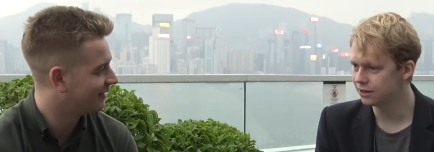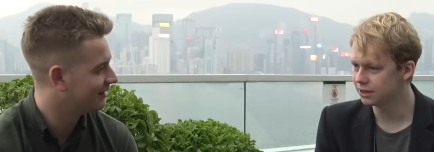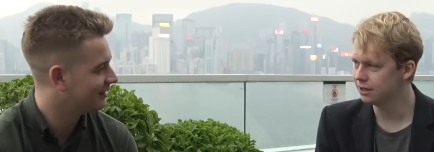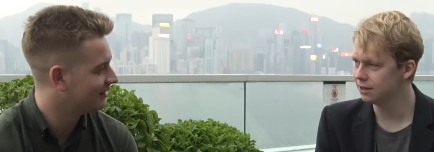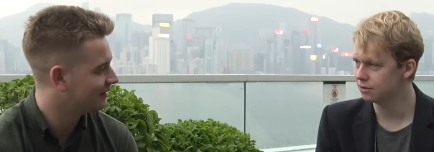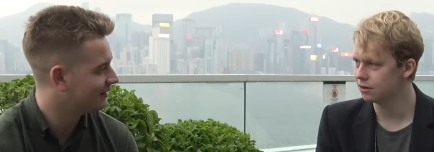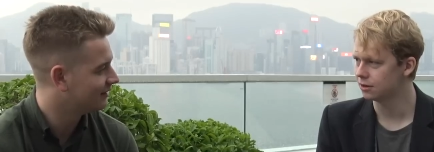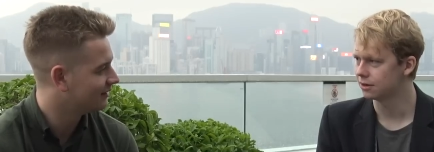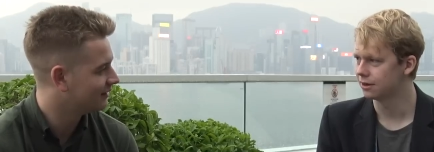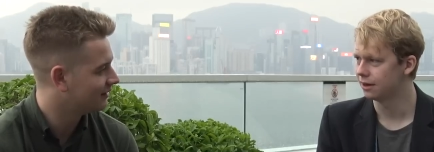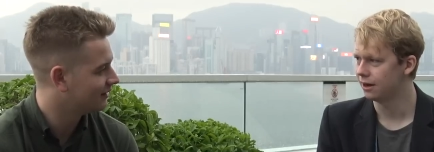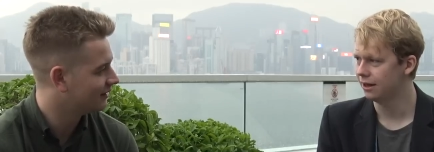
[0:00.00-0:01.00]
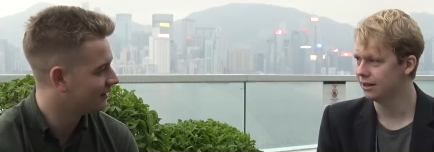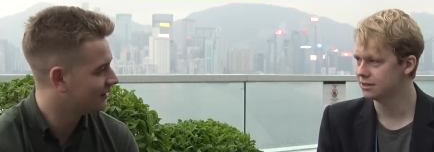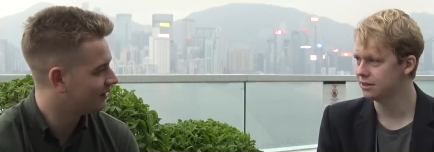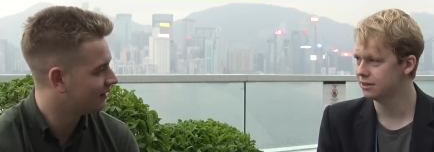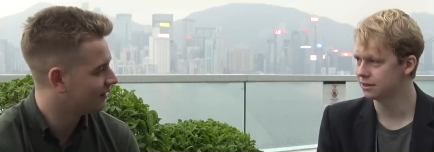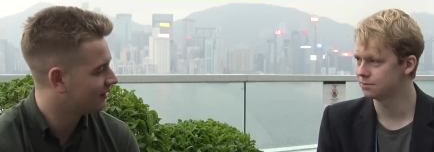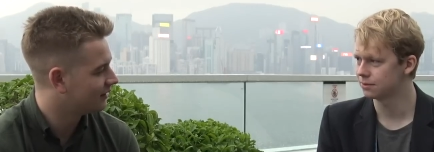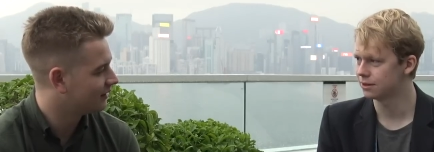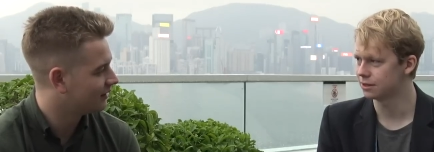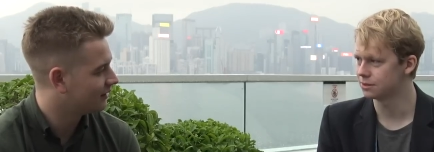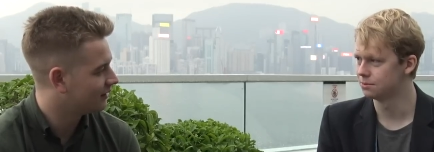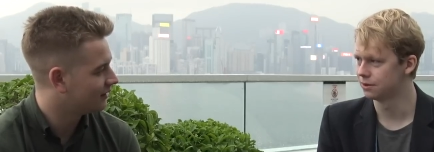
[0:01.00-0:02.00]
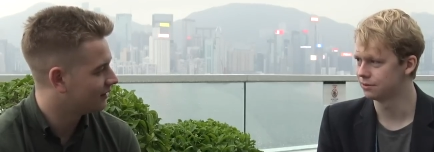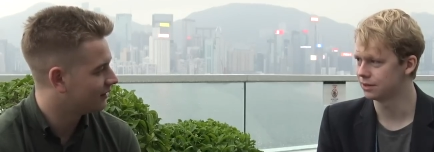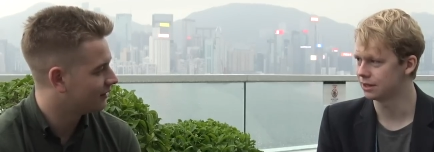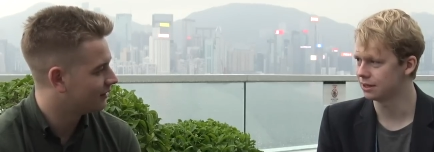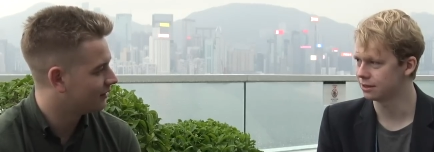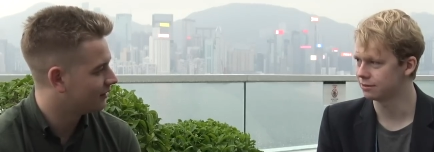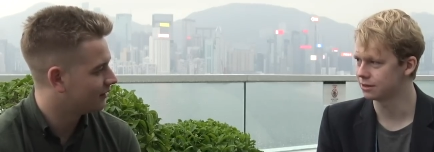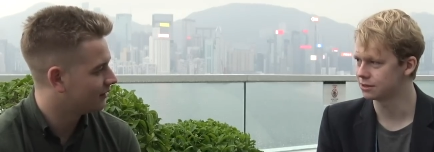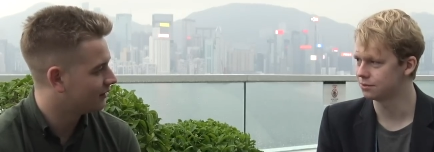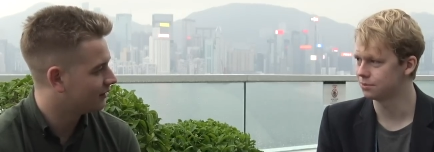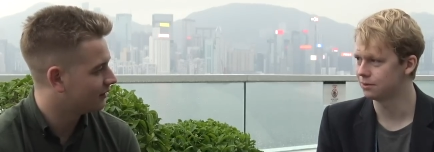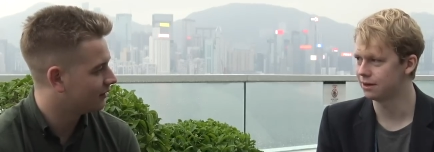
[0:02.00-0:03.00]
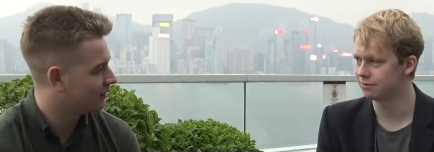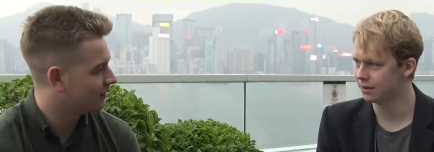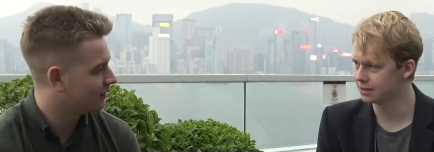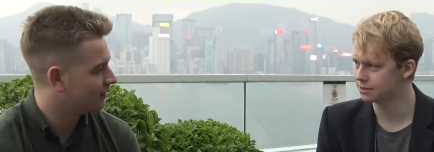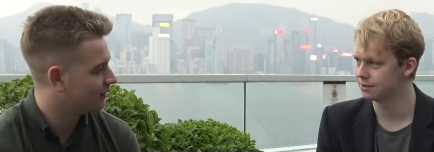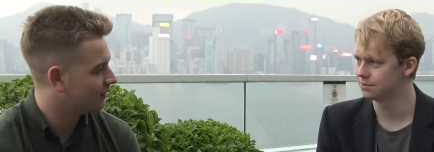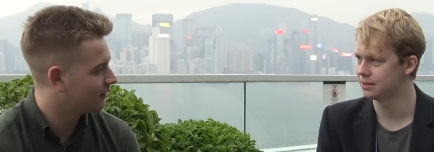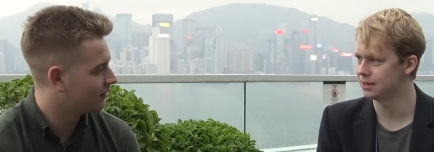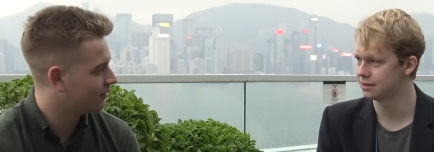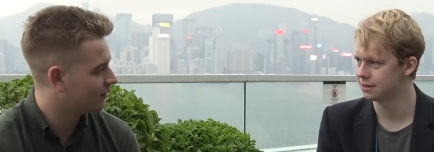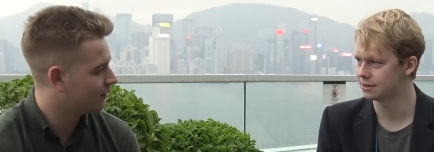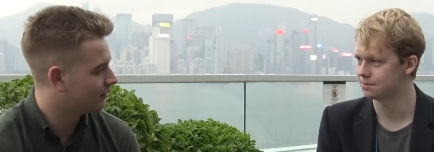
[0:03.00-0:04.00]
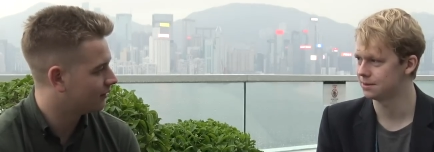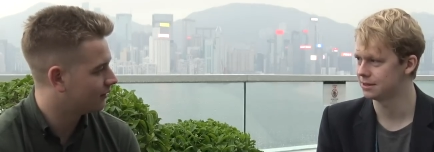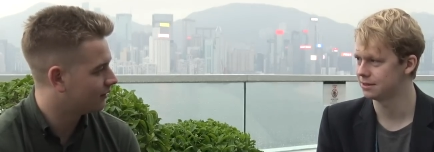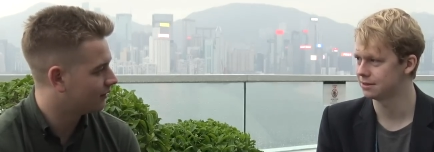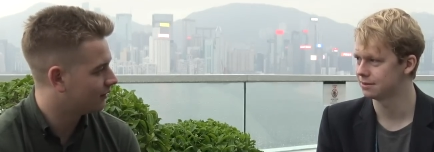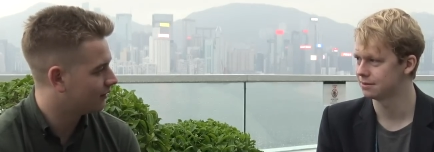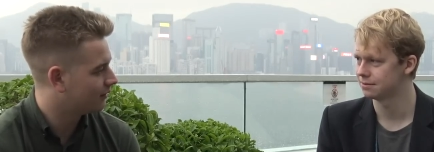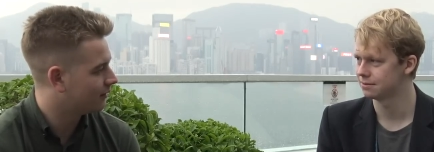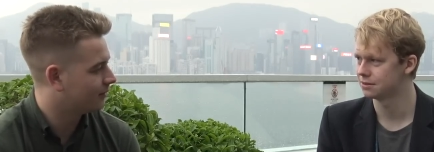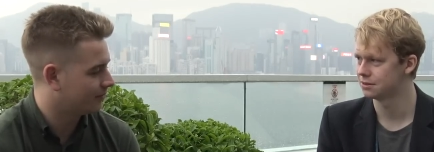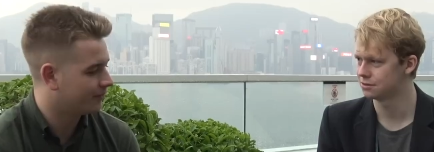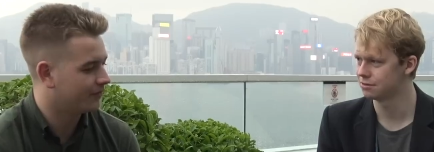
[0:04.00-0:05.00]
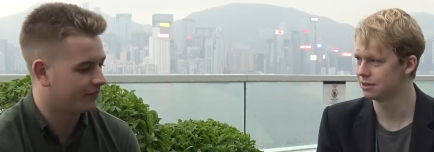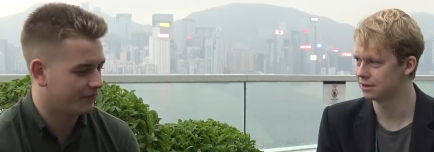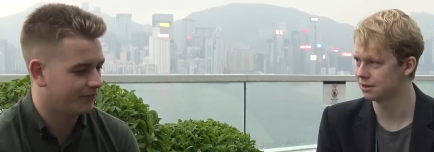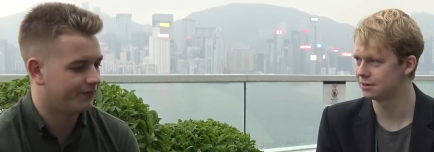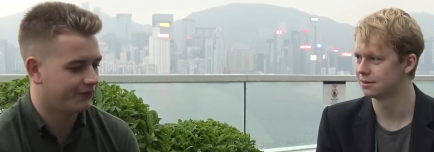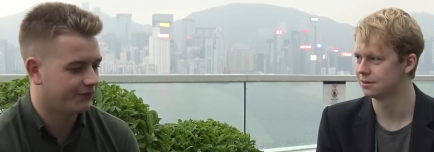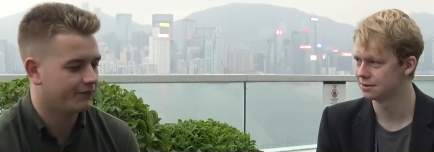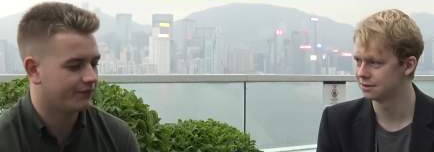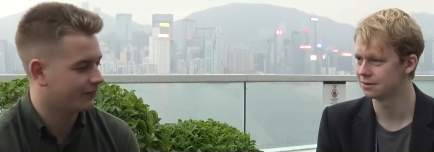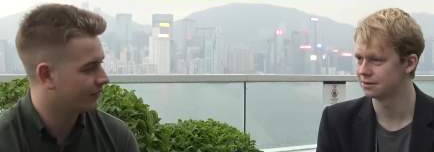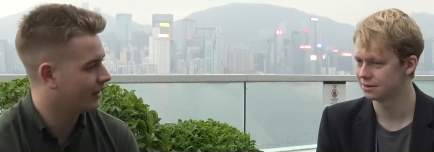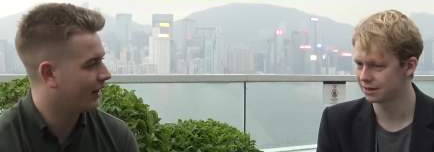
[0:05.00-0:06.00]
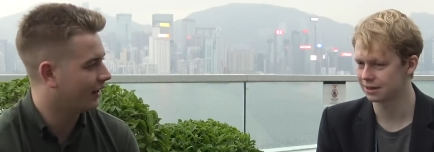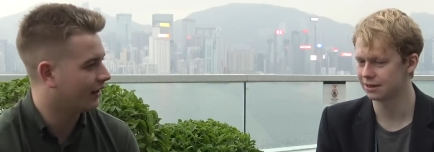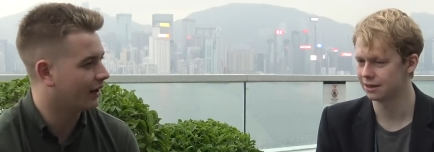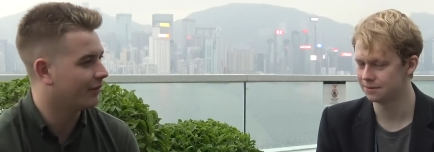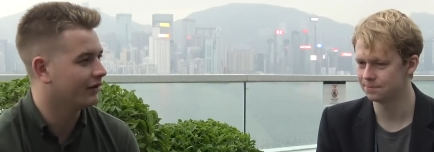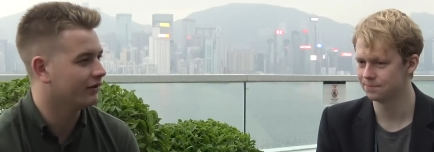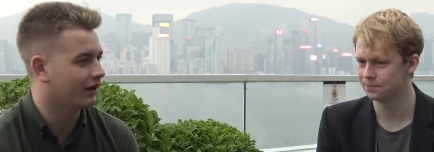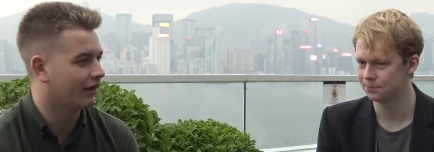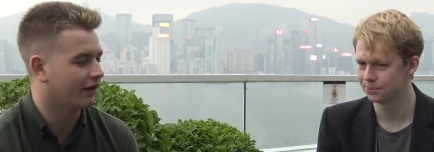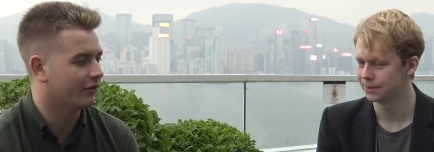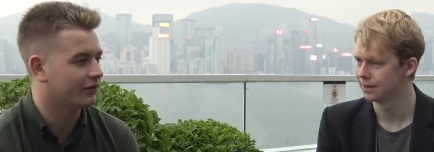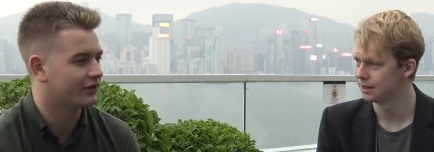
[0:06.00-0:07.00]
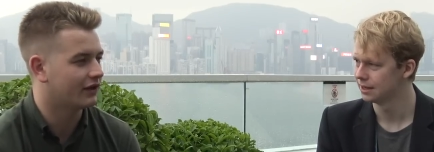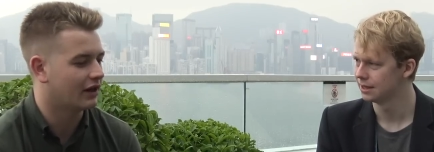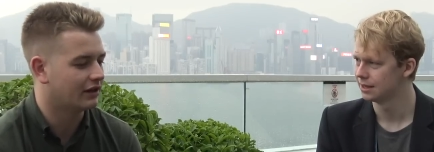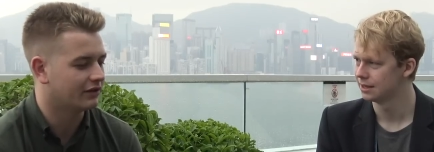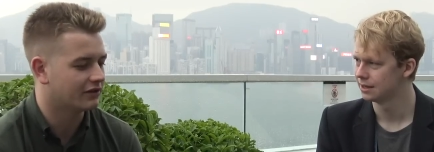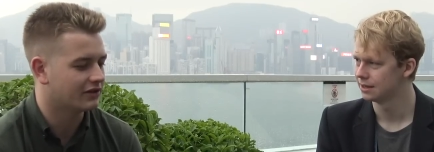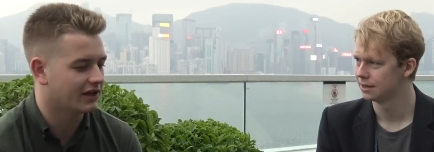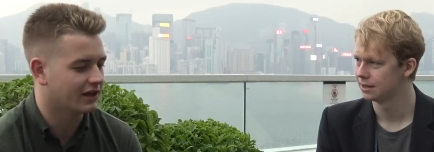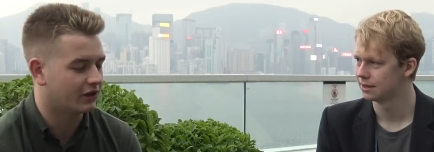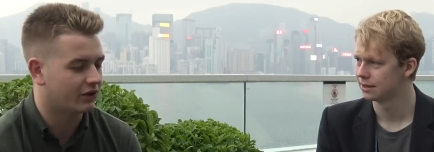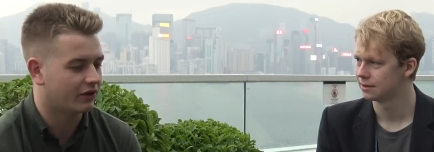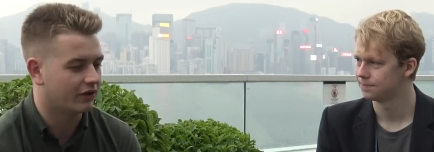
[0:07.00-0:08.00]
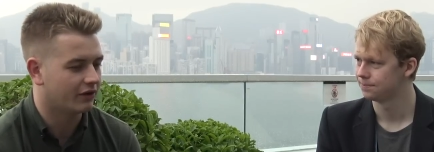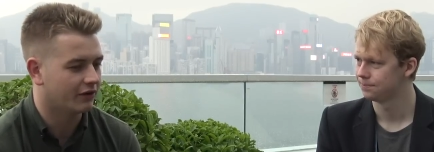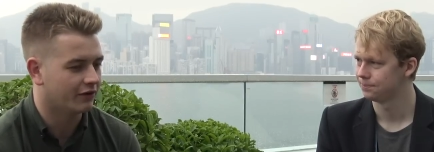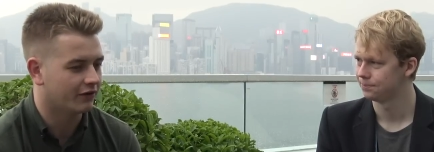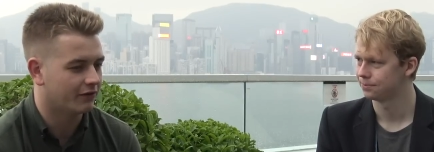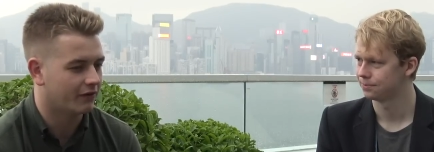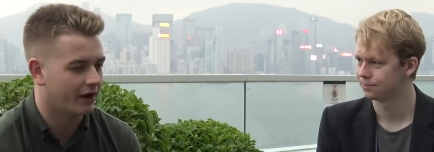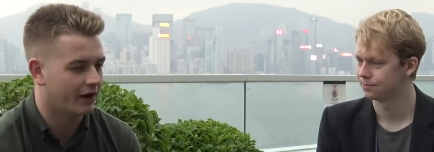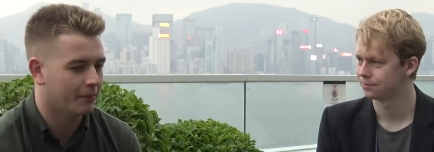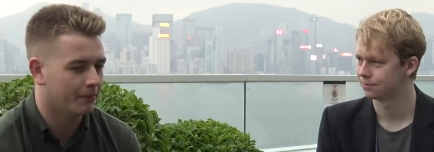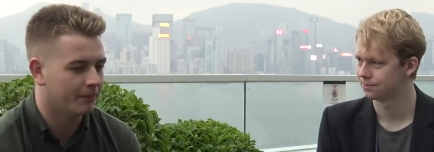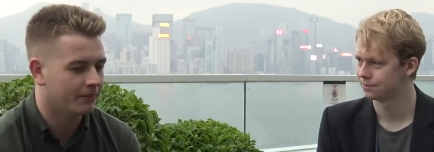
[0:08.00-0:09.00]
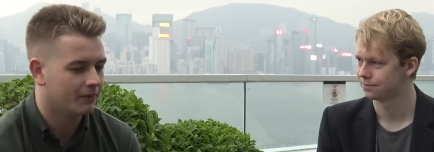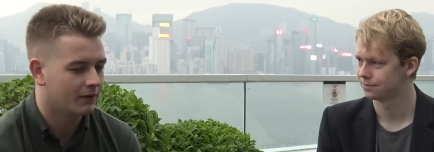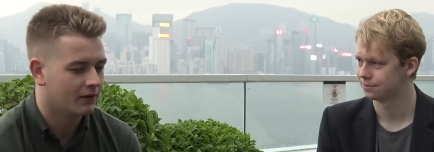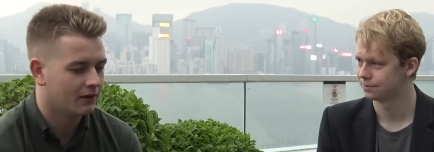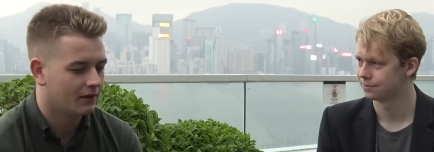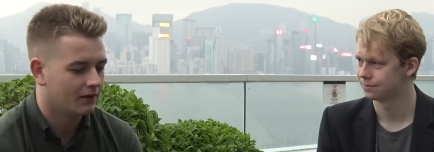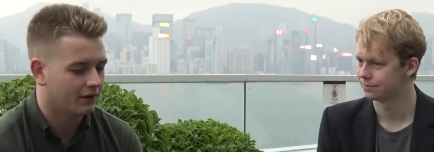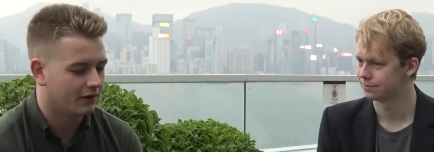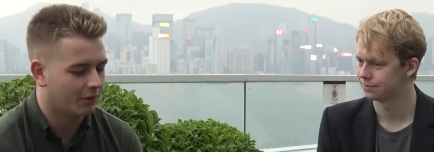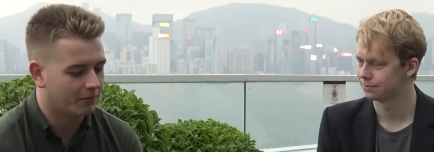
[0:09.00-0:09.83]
Speaker 1: a year on, I actually think things are moving in that direction way faster than we'd anticipated, which is really good.
Speaker 2: Yeah, I mean, I think we're starting to see a lot of um, you know,